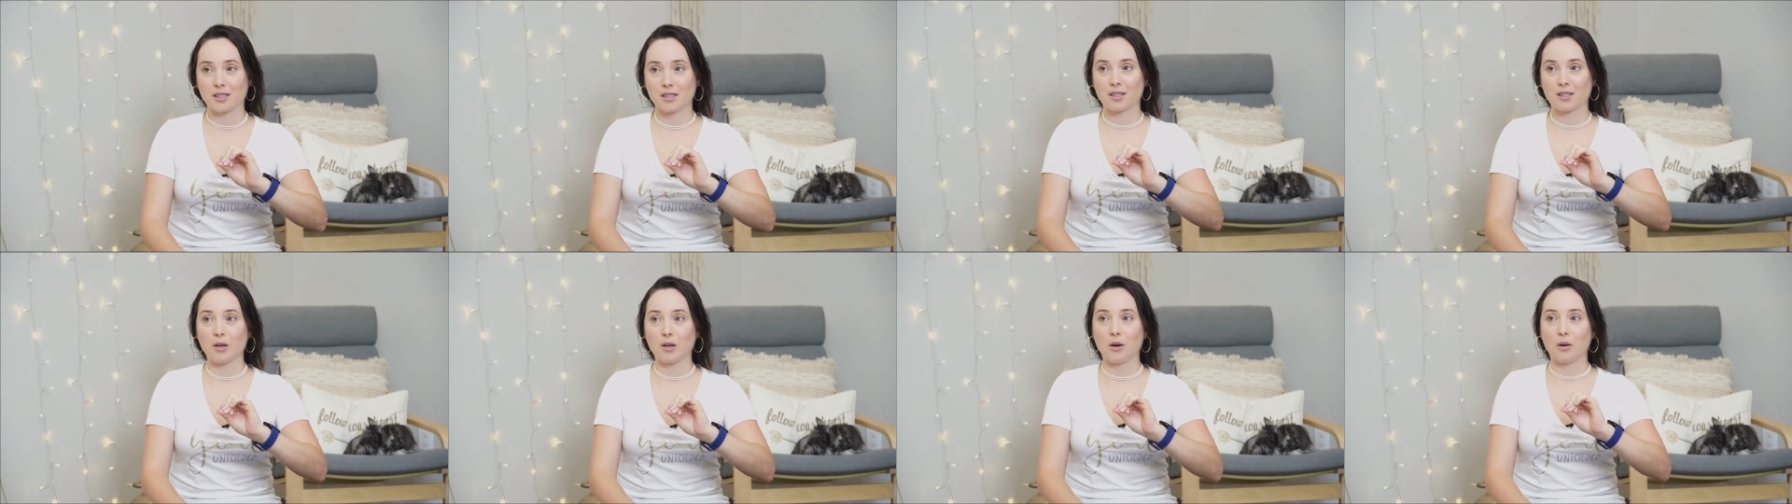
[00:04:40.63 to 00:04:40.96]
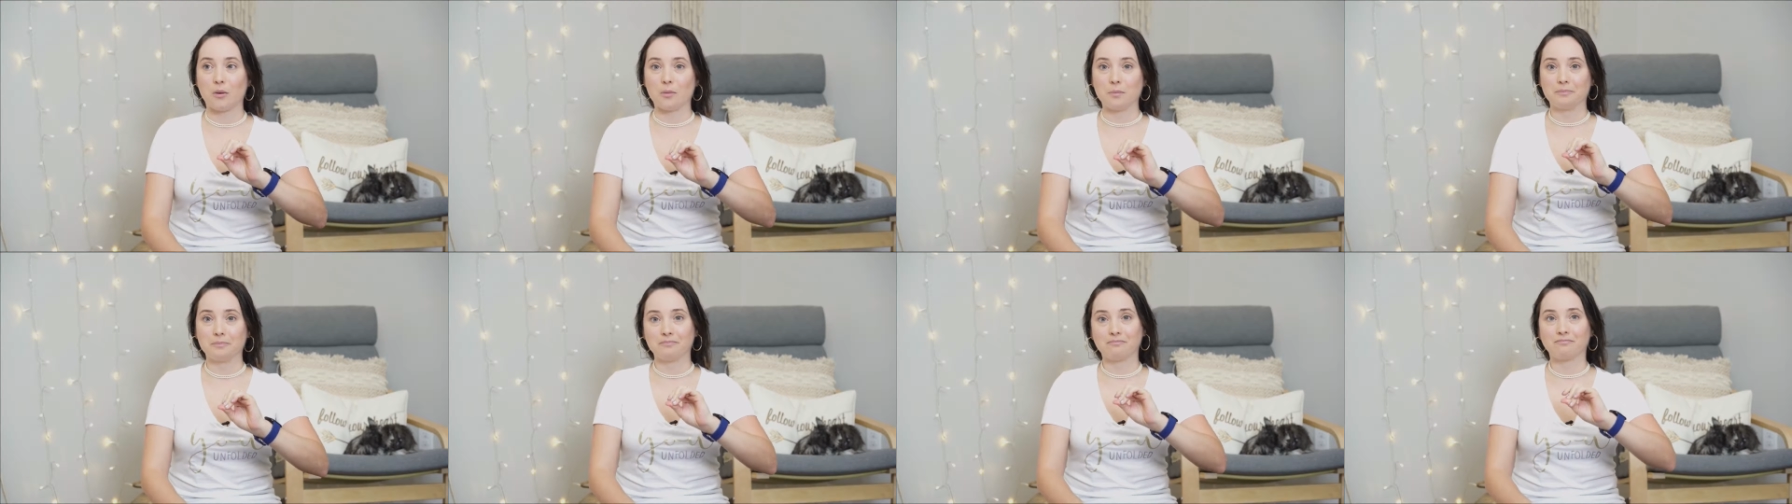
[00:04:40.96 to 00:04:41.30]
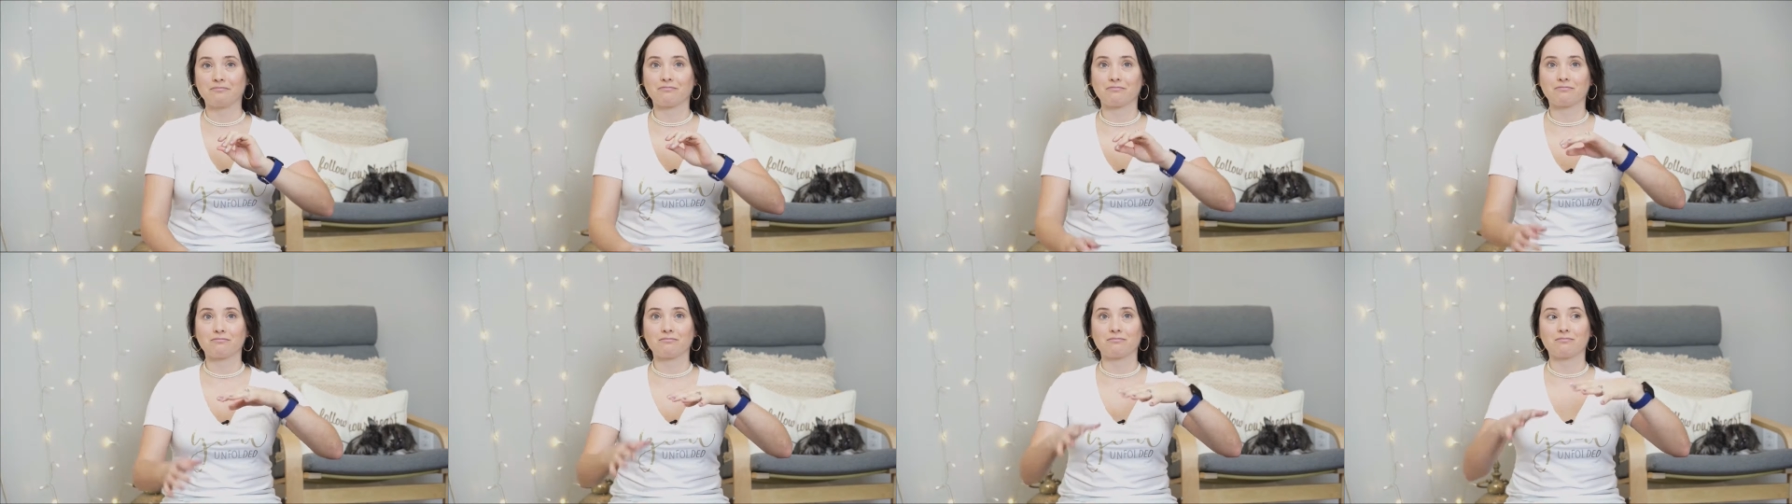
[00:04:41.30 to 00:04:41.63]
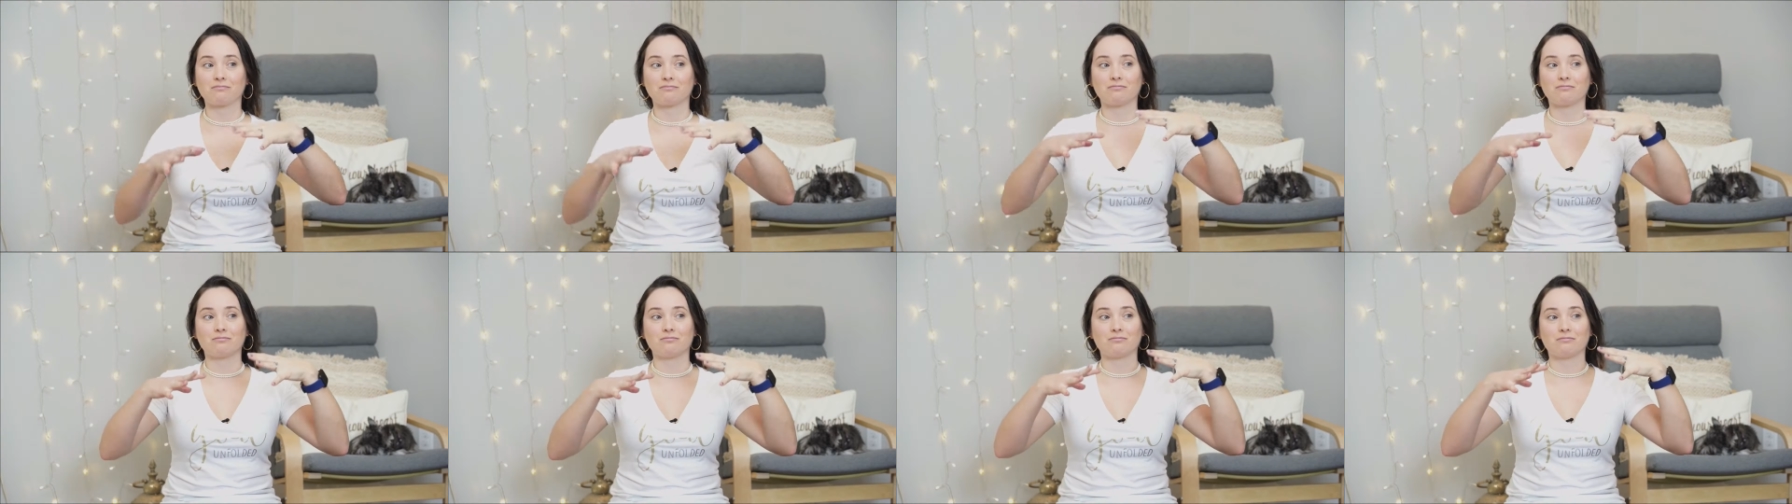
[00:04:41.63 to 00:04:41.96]
So
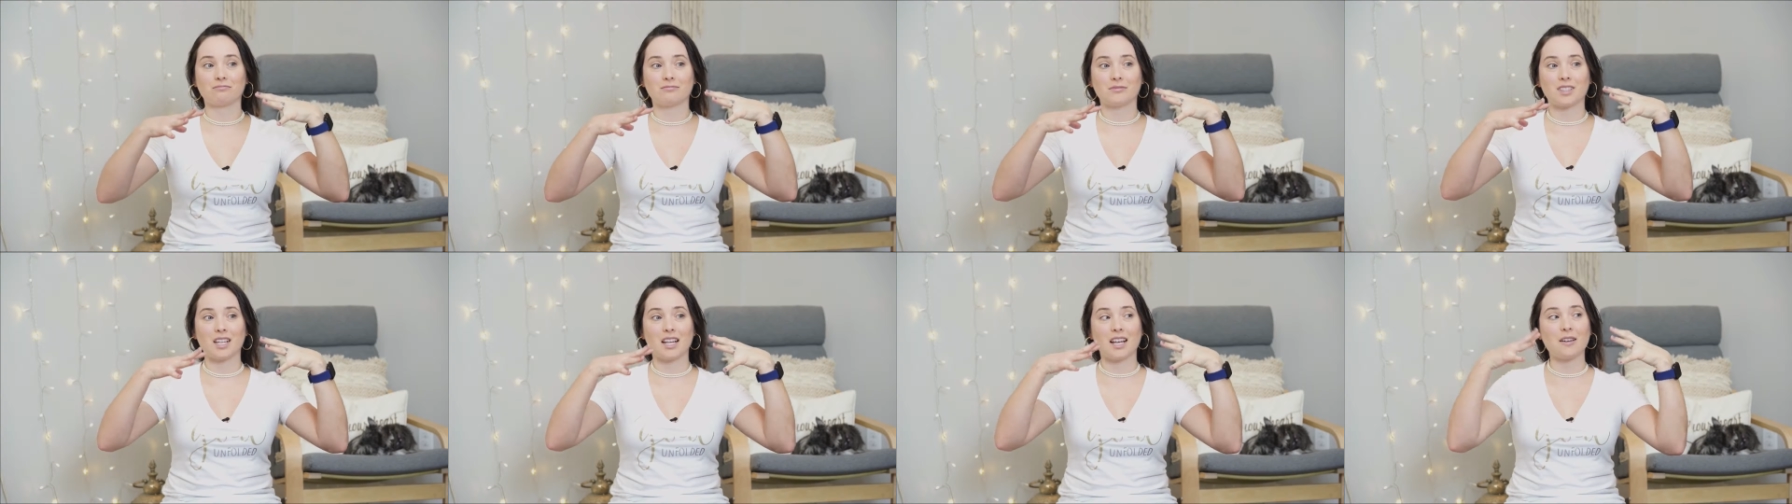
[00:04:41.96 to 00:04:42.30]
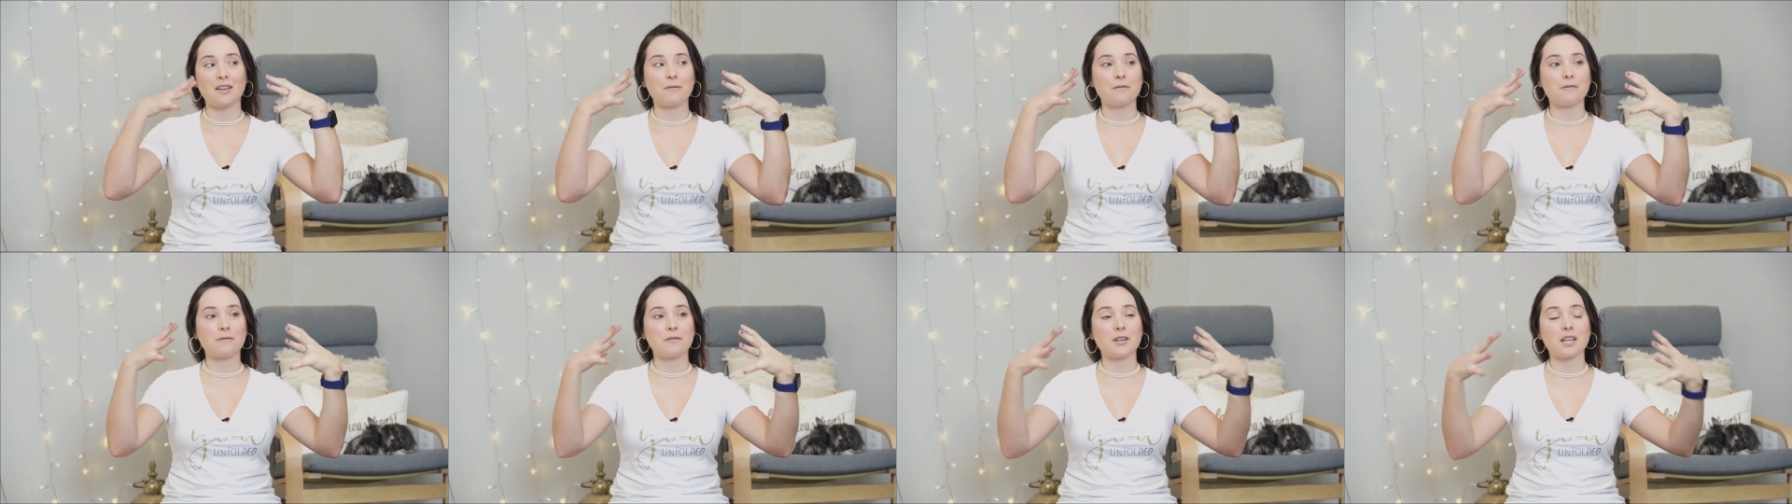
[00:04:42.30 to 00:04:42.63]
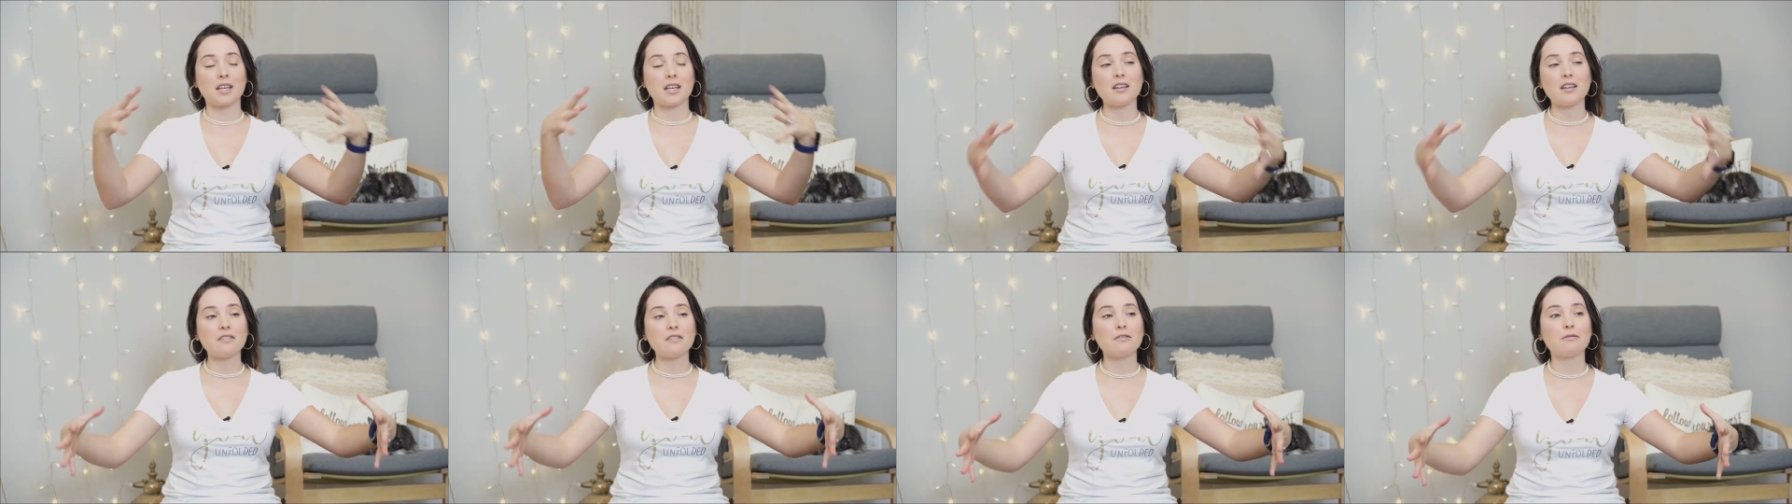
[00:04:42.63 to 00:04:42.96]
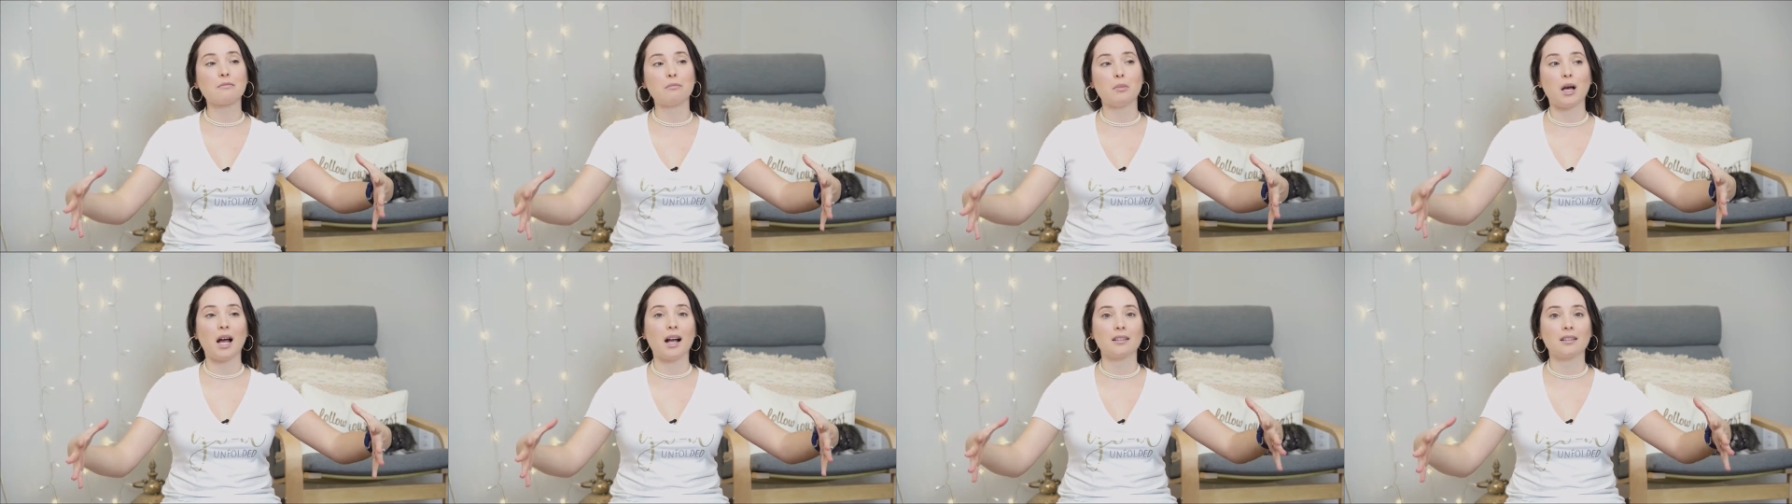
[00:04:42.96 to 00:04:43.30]
if
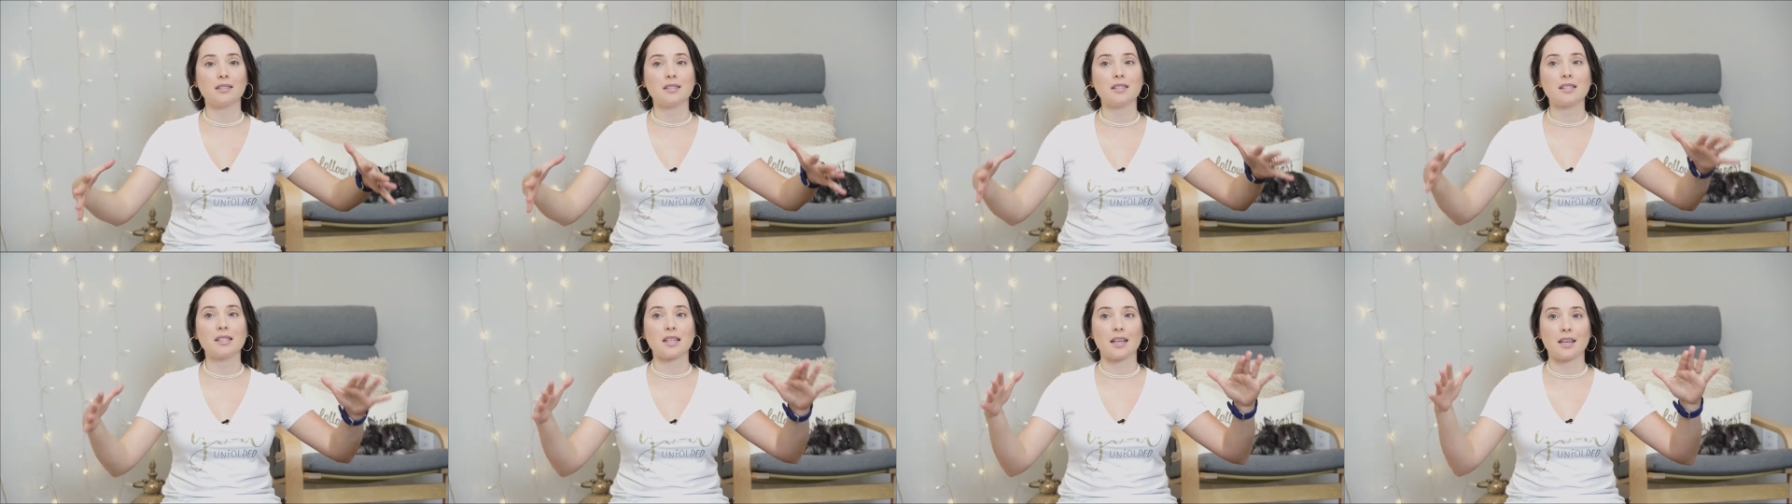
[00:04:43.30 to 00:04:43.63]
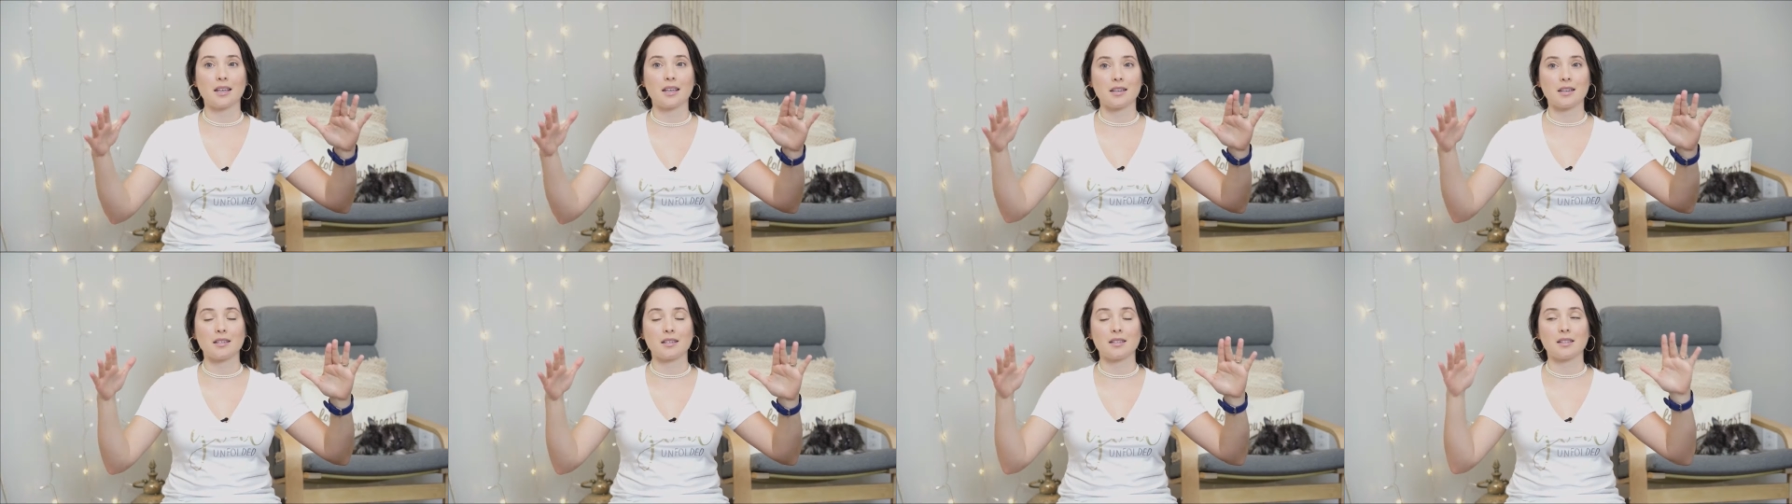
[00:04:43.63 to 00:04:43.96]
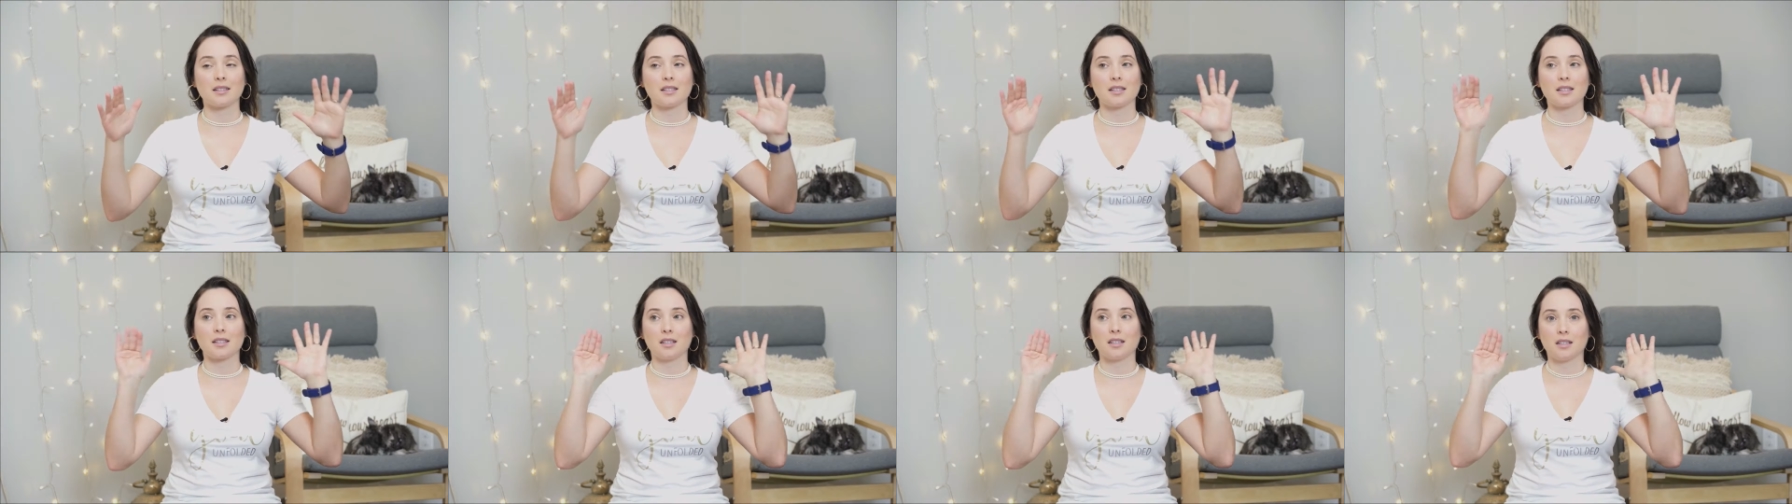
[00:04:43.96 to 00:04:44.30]
balance is